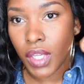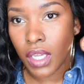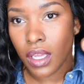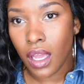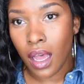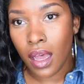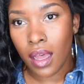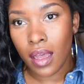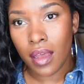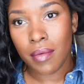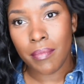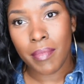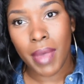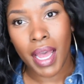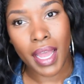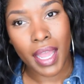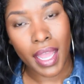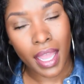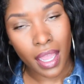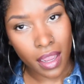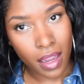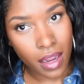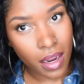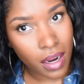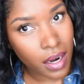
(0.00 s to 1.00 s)
my
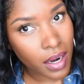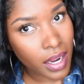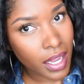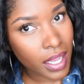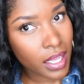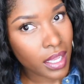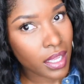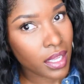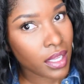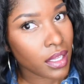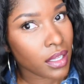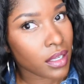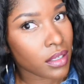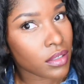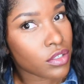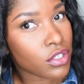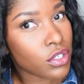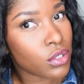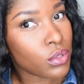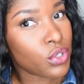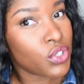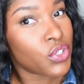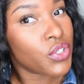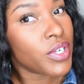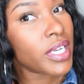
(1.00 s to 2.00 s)
hair in
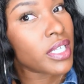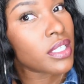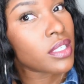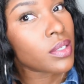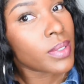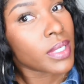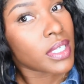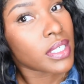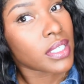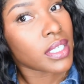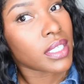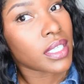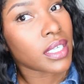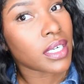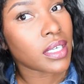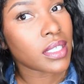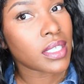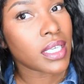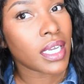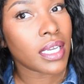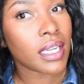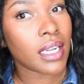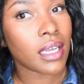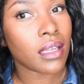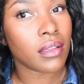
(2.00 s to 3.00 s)
2-strand twists, and then I'll
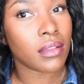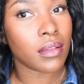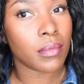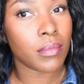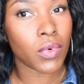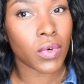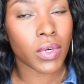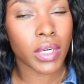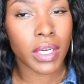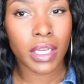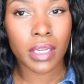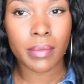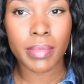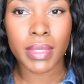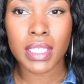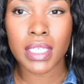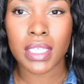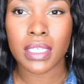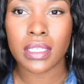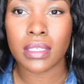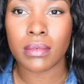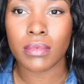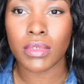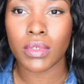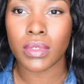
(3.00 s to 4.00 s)
take it out in the morning. But
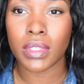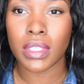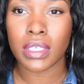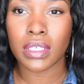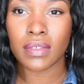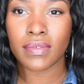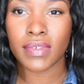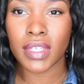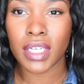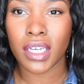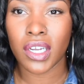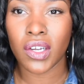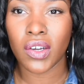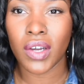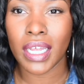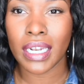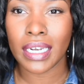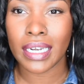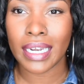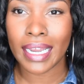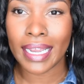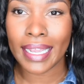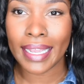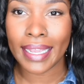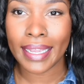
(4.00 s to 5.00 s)
since I'm doing this video
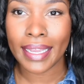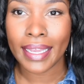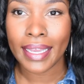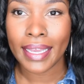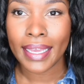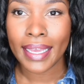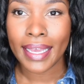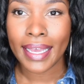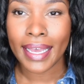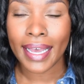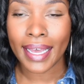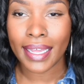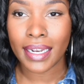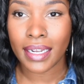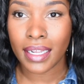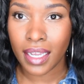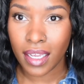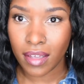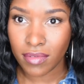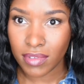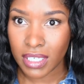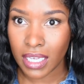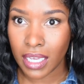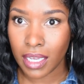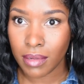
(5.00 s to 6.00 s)
at night, I didn't
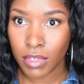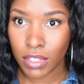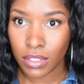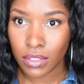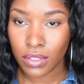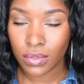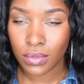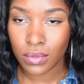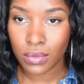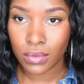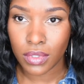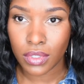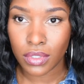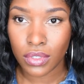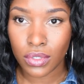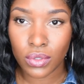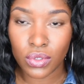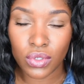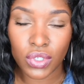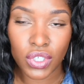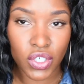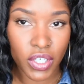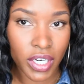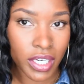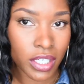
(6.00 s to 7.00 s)
have time to do the
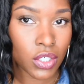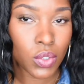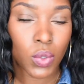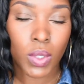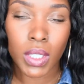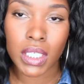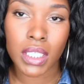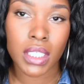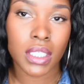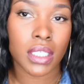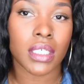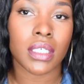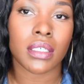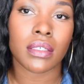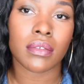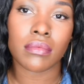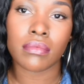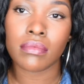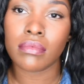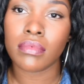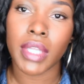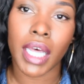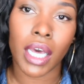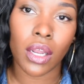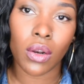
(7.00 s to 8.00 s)
2-strand twist
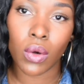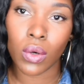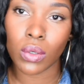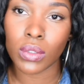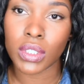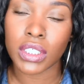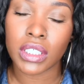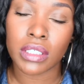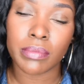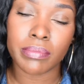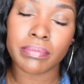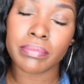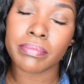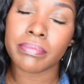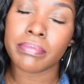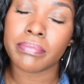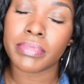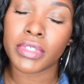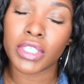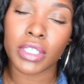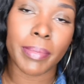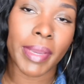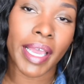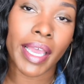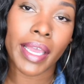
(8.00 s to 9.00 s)
and that whole
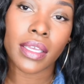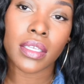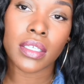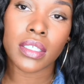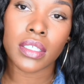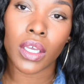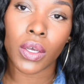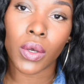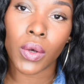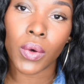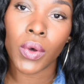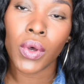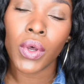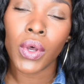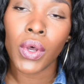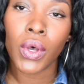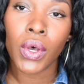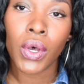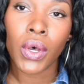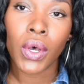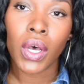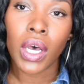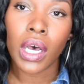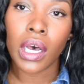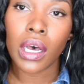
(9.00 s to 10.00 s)
shebang. So
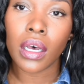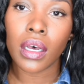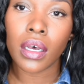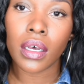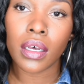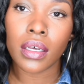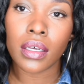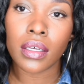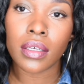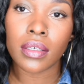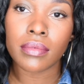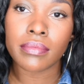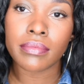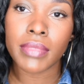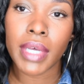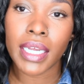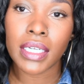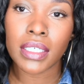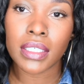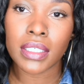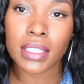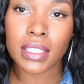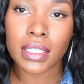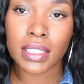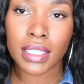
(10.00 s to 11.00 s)

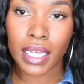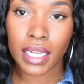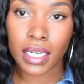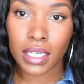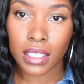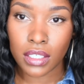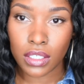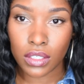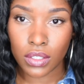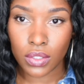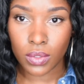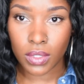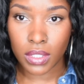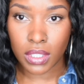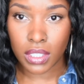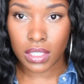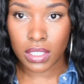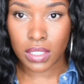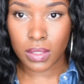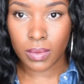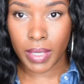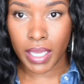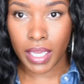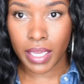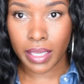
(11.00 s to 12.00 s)
I just decided to do it
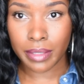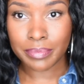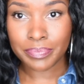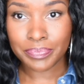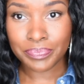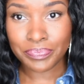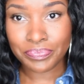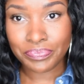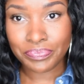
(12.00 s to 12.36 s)
this way